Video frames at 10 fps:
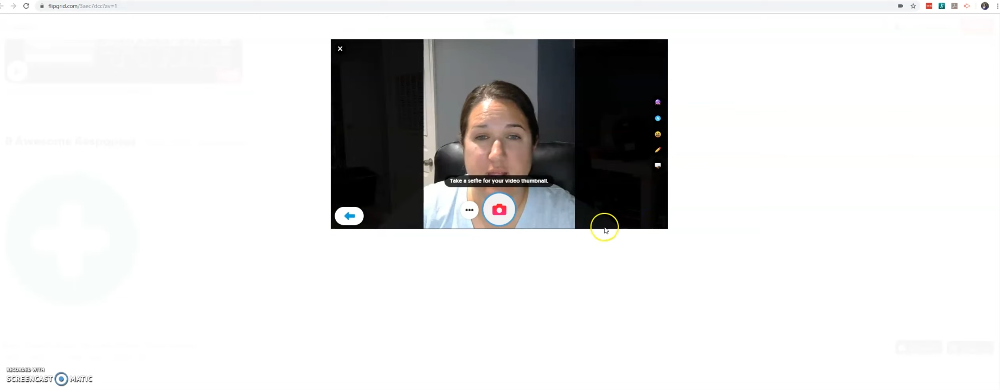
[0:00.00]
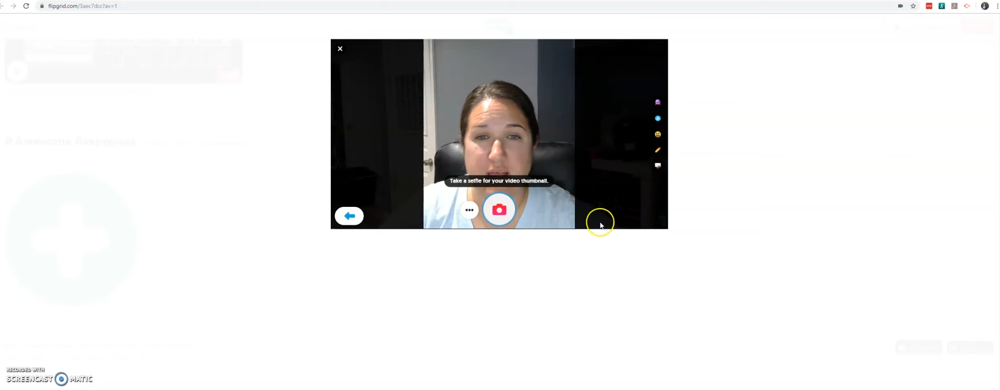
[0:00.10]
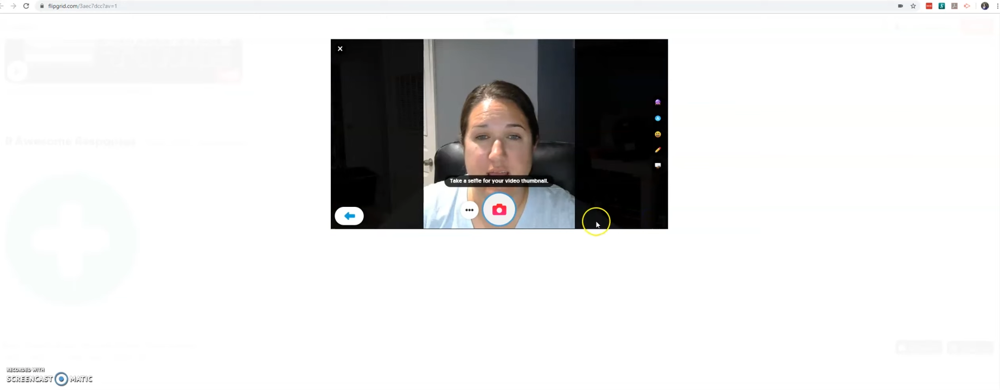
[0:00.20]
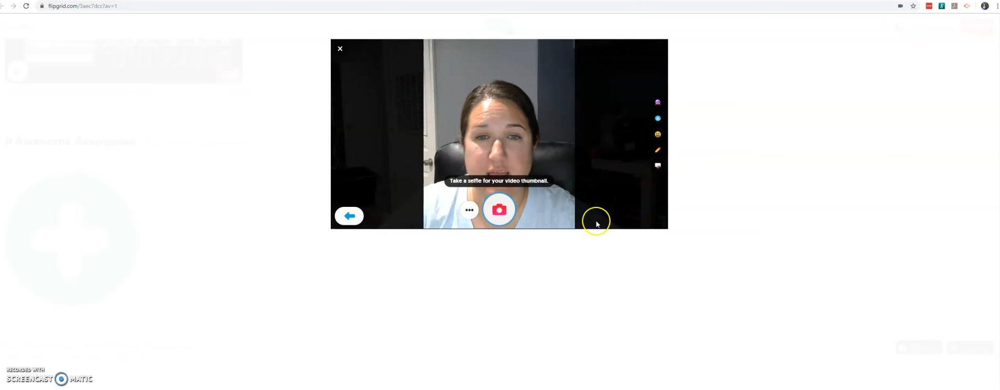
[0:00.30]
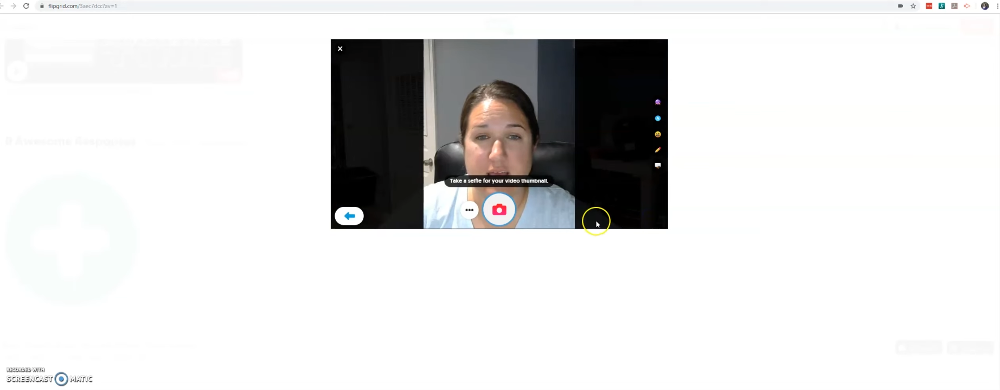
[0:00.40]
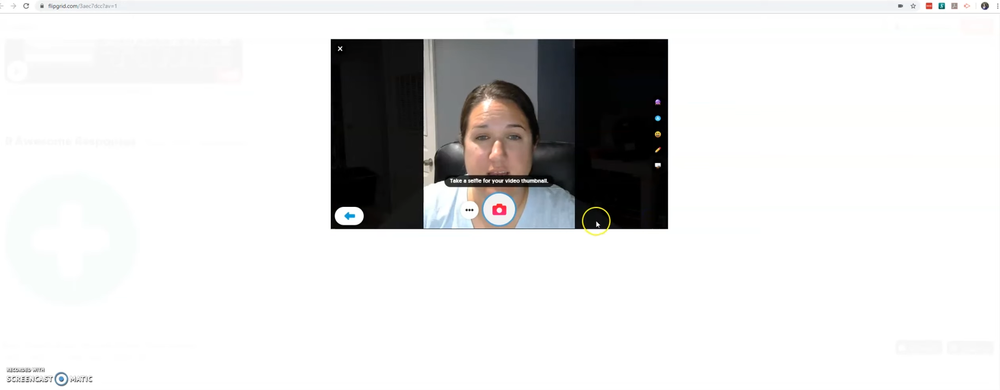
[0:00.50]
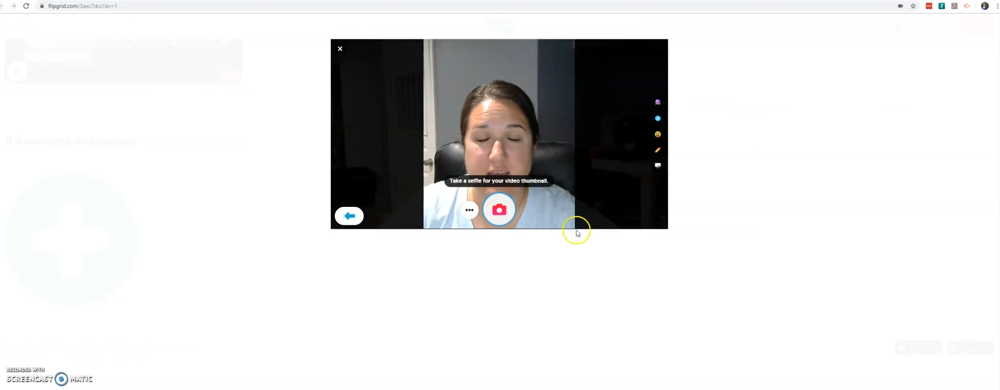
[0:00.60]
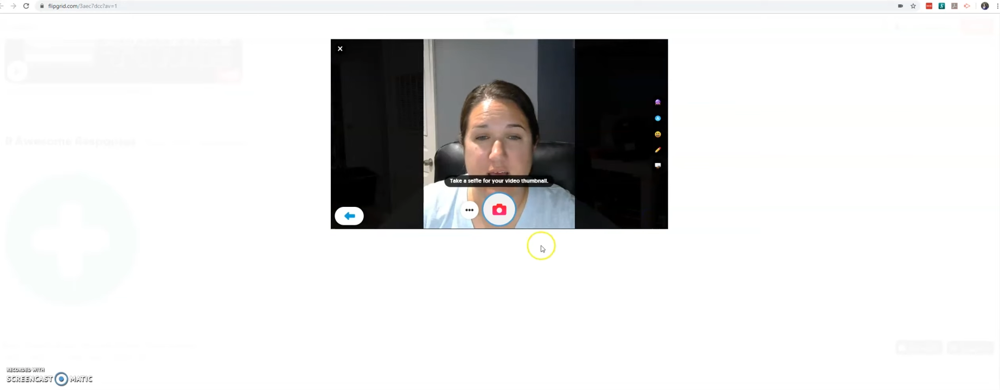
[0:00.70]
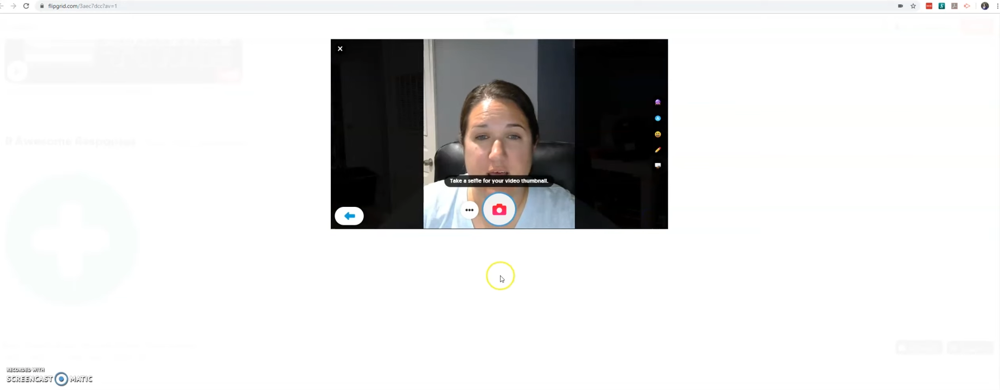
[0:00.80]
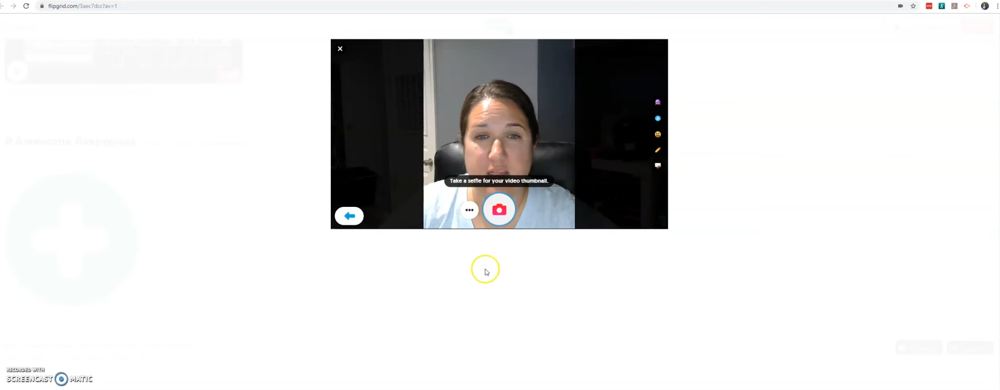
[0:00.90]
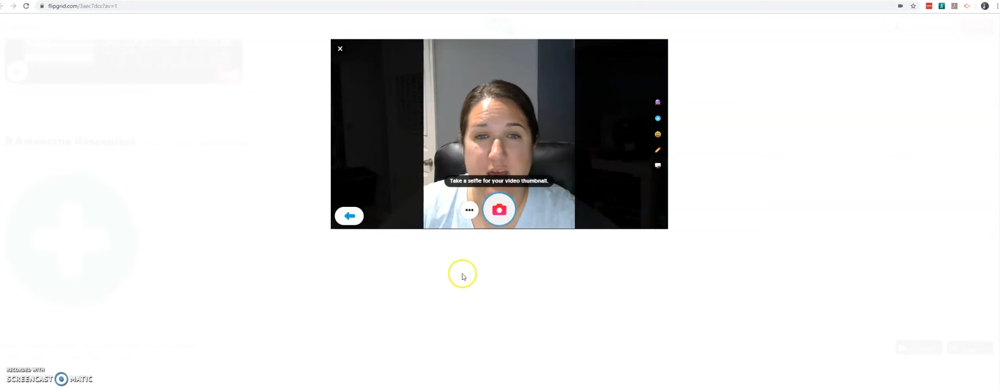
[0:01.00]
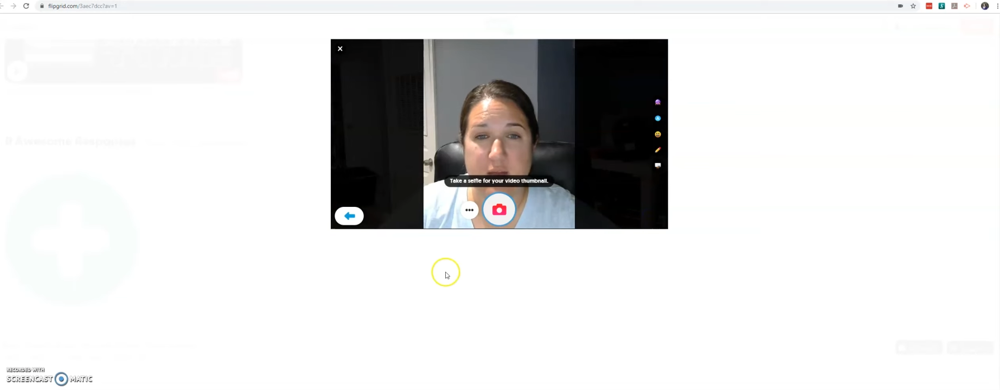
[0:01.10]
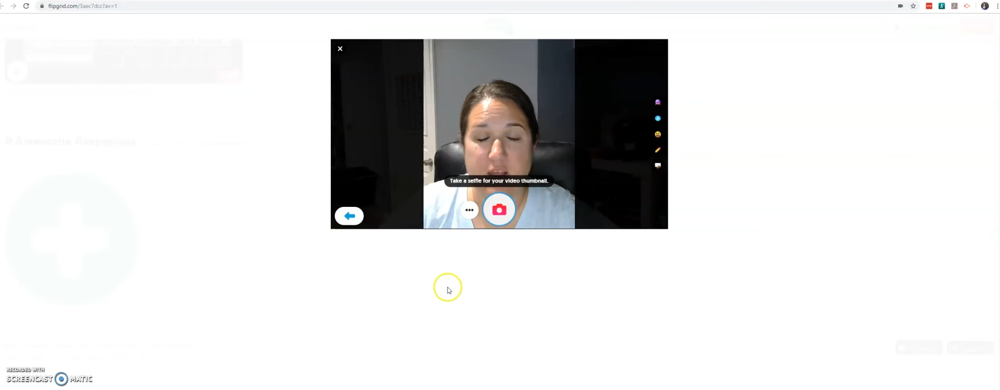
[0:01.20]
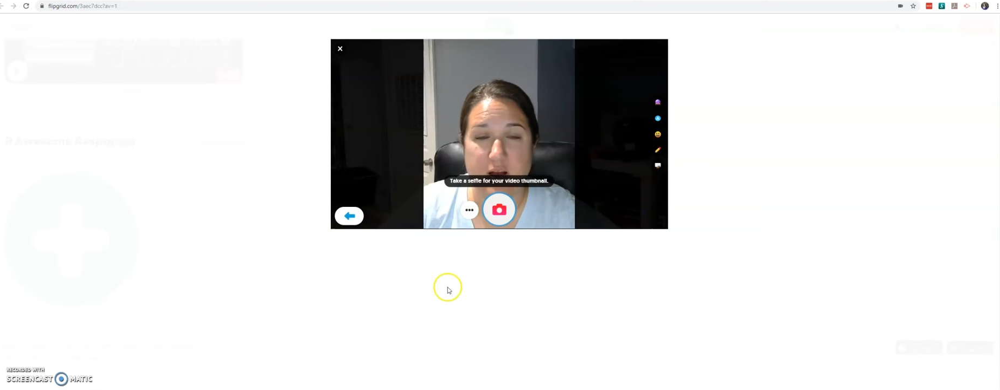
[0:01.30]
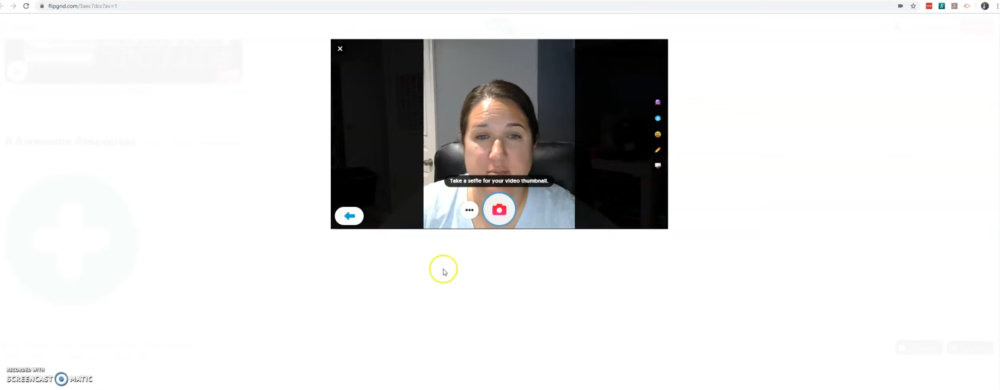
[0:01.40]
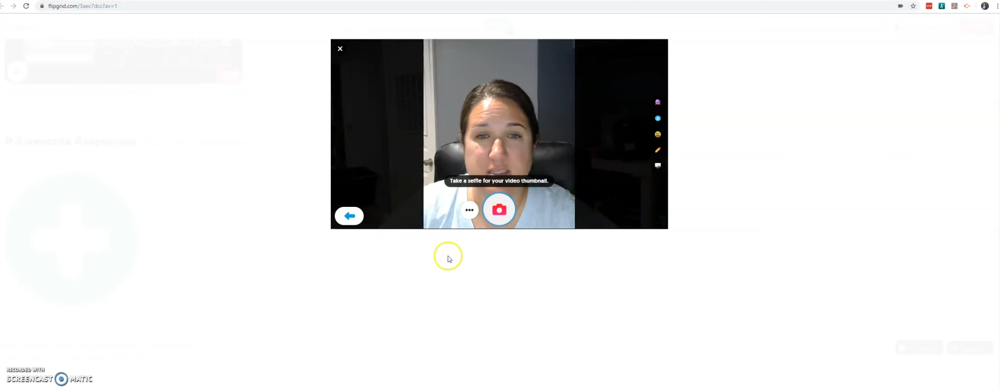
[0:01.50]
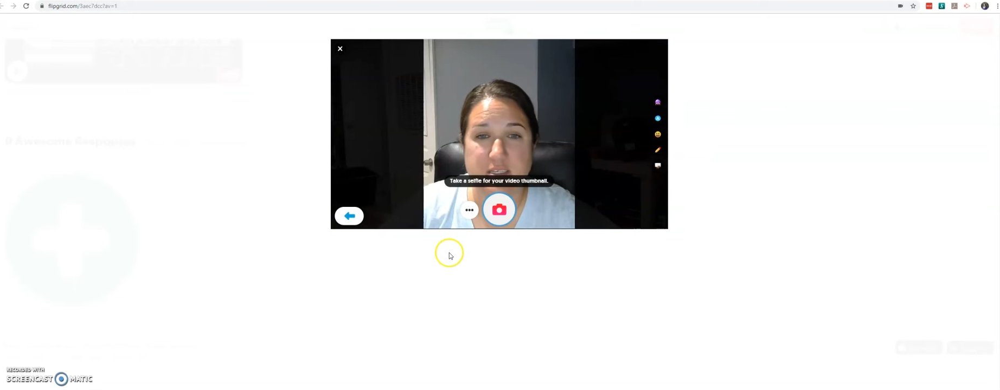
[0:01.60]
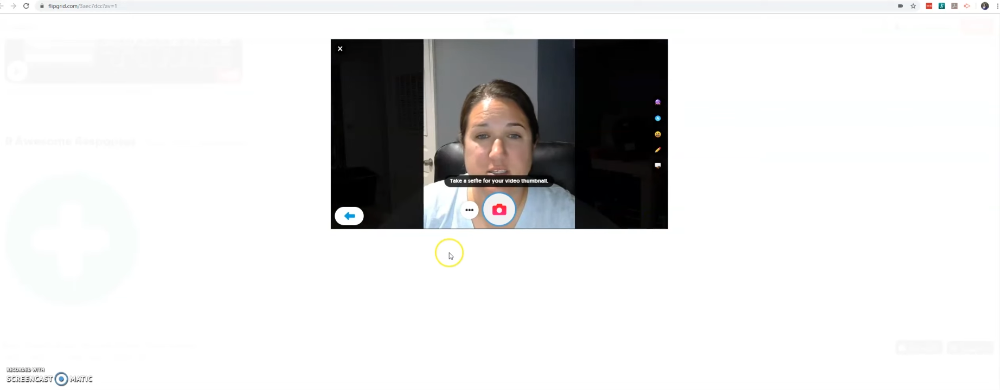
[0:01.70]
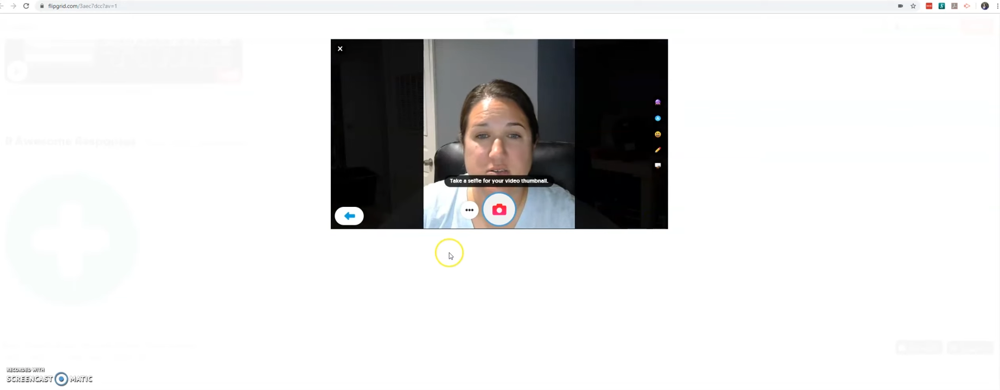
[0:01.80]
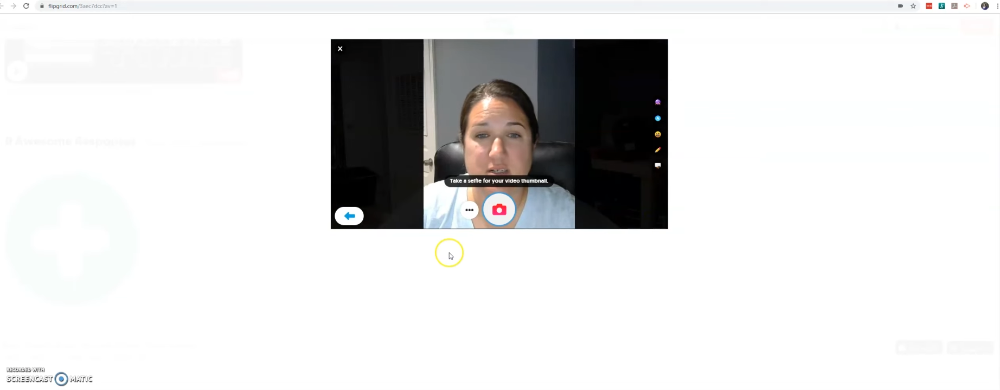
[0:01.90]
we like it, then we come to
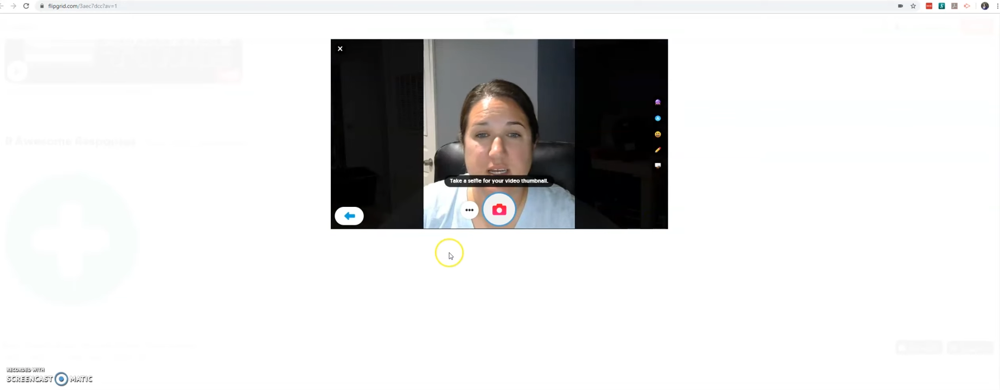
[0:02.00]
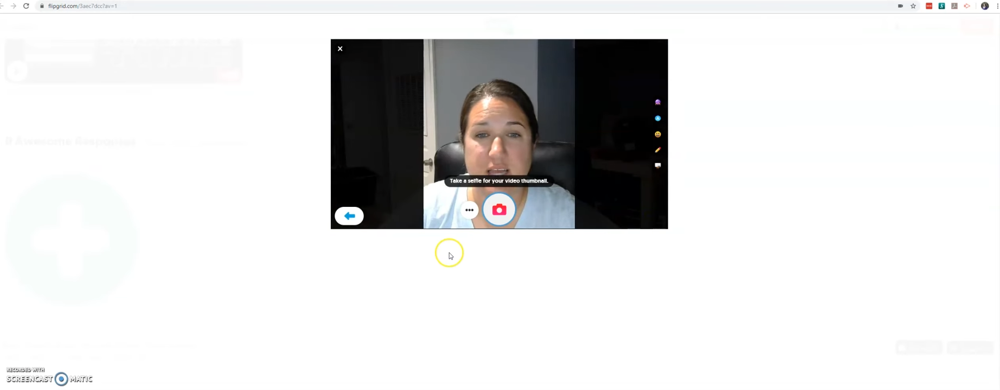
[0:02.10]
this screen,